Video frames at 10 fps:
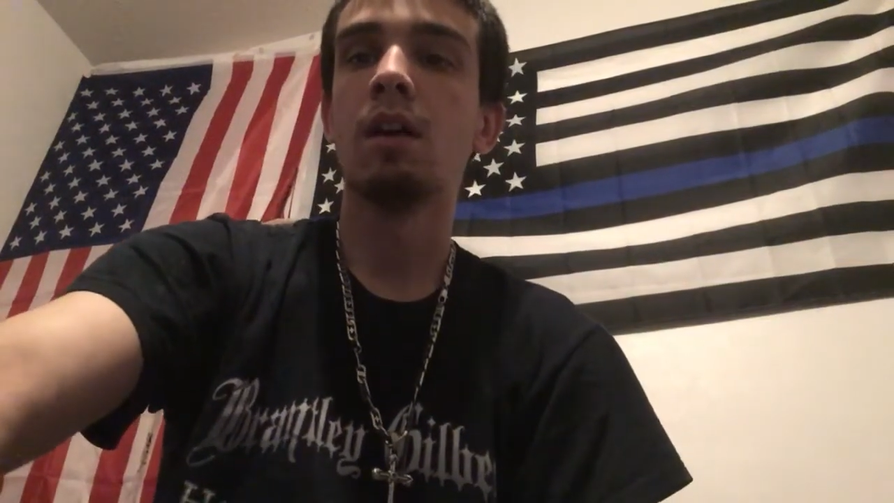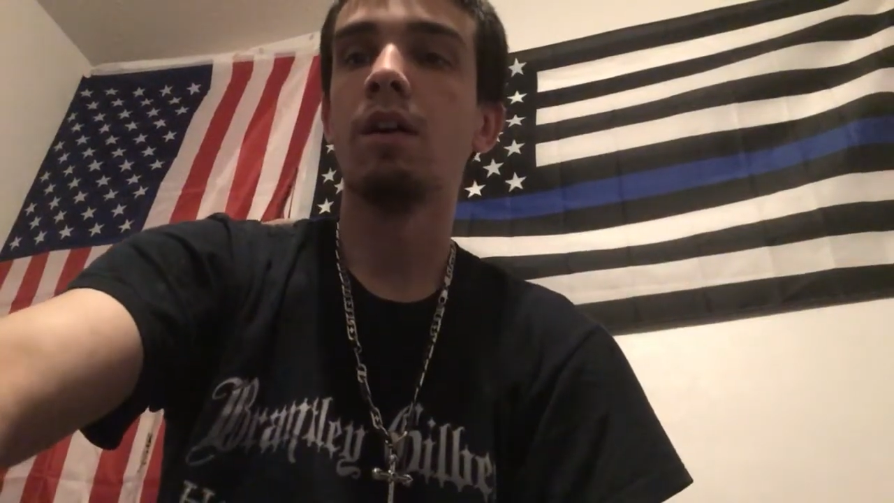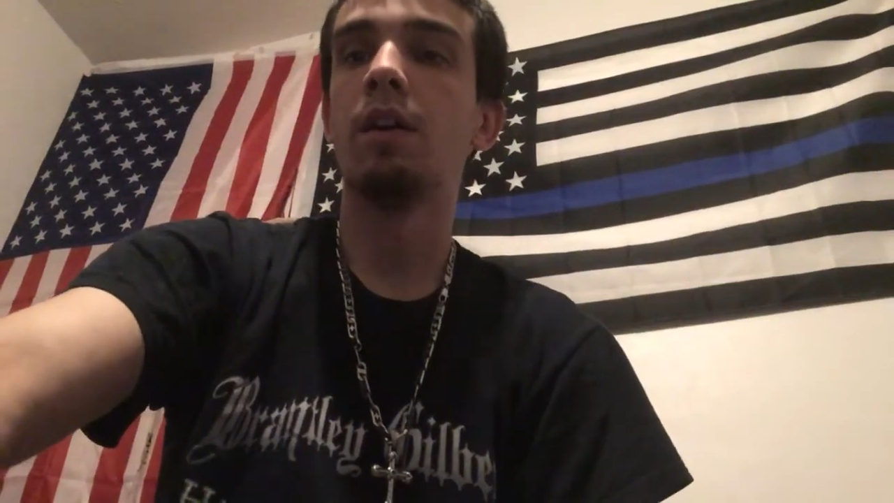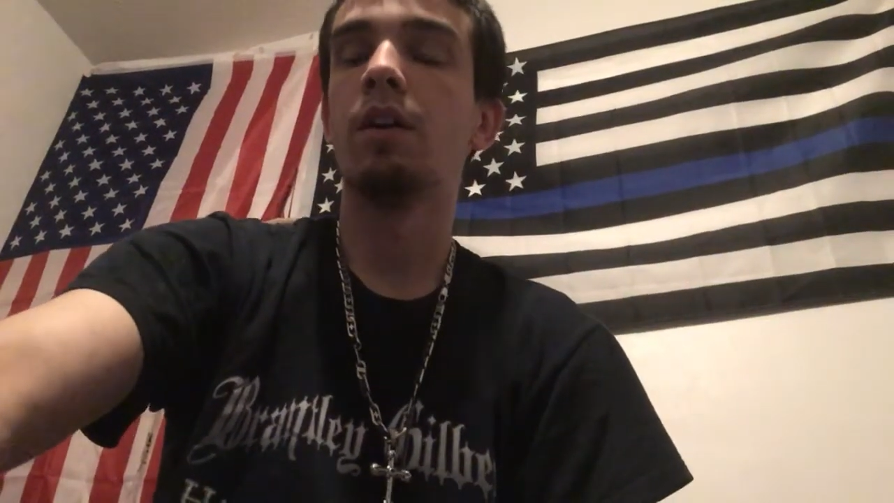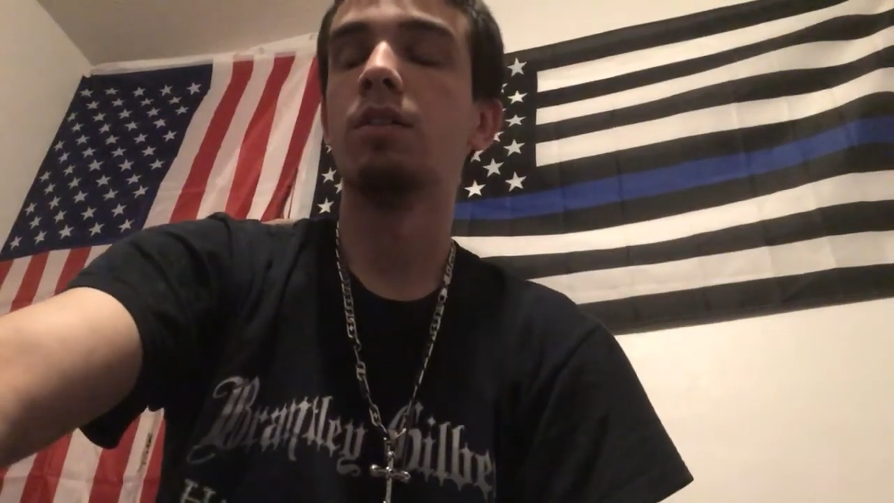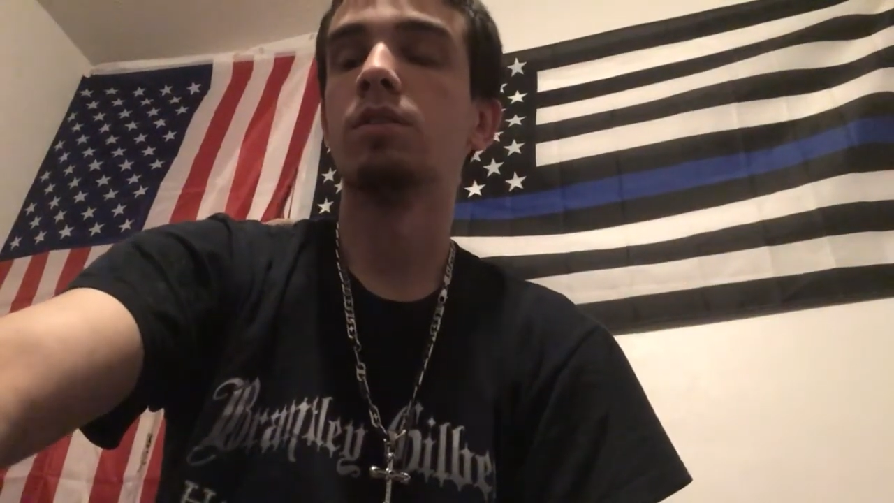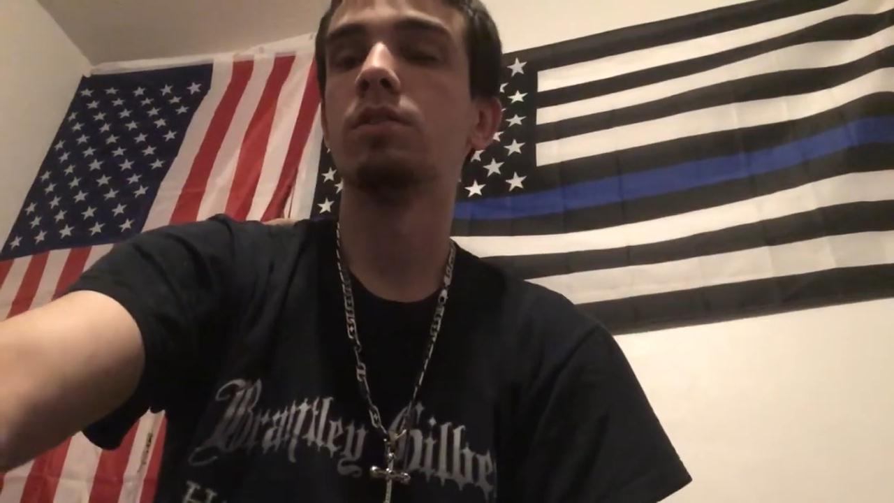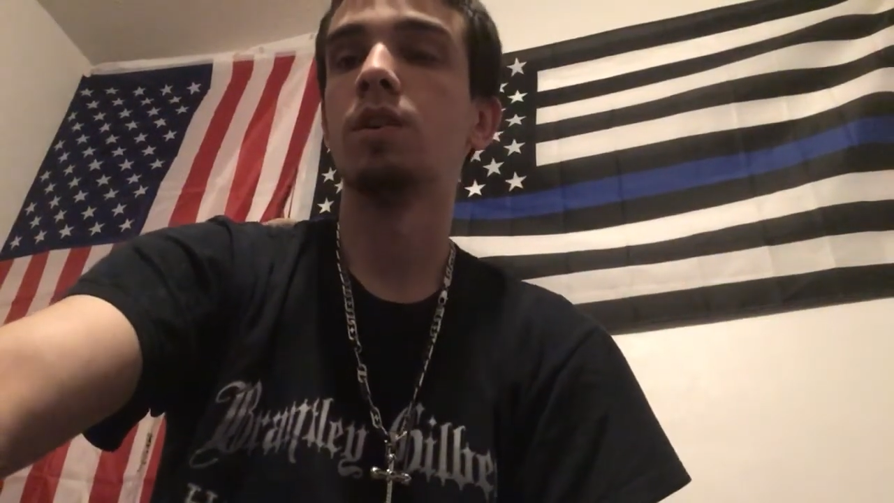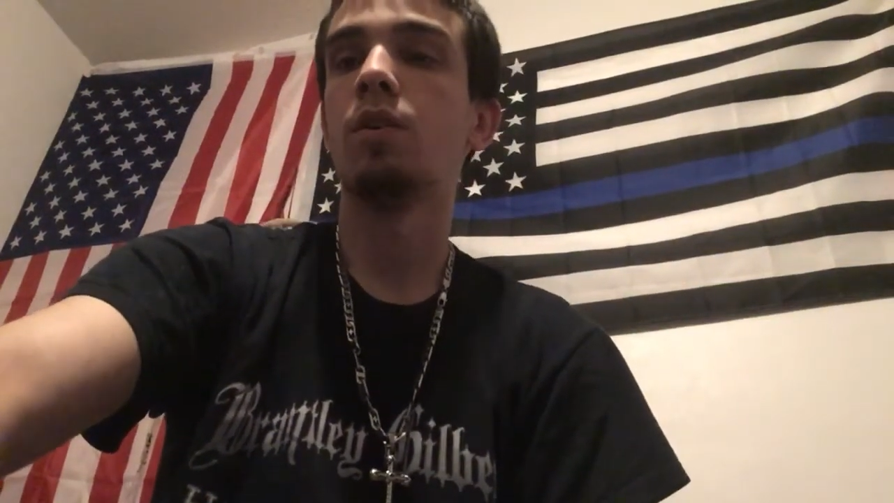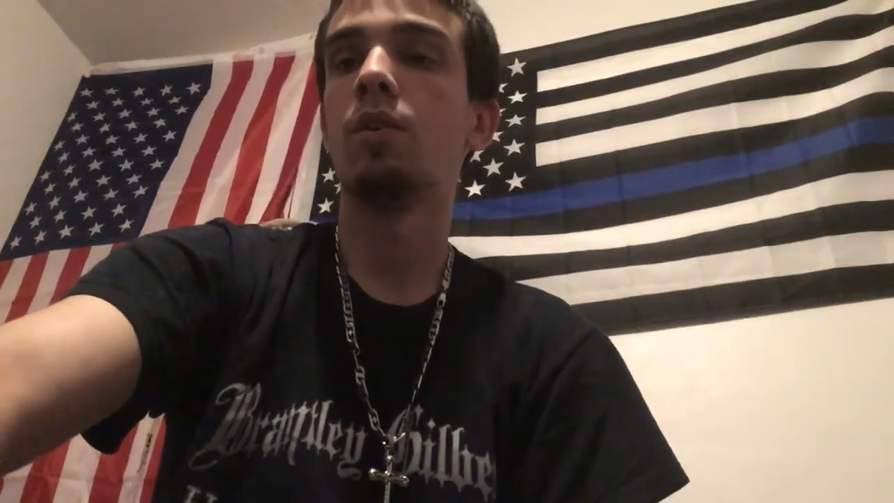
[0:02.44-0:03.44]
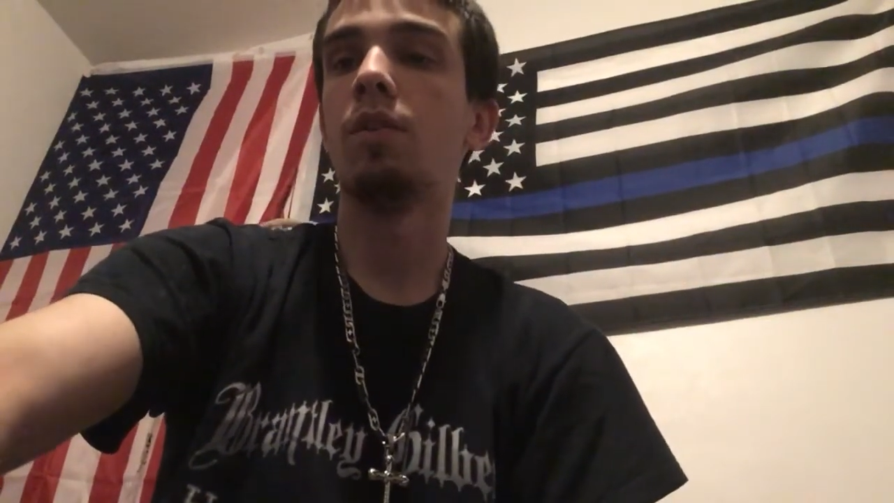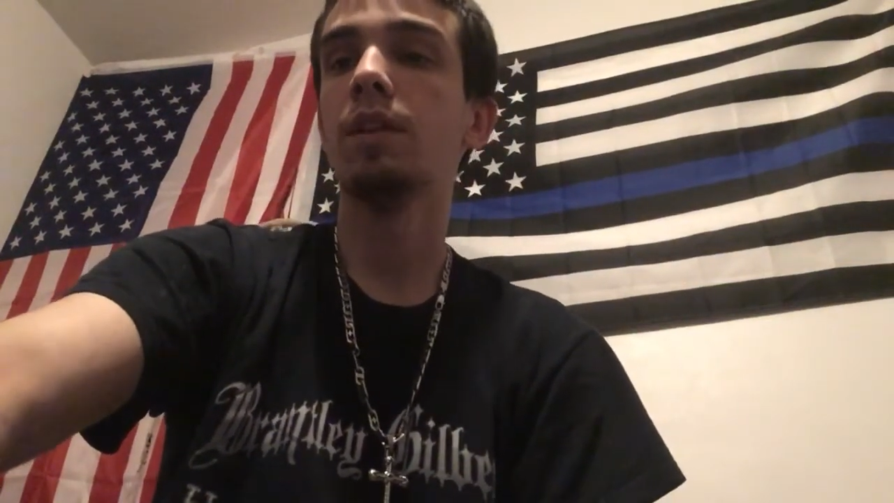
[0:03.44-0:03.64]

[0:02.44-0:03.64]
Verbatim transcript: Alright y'all, so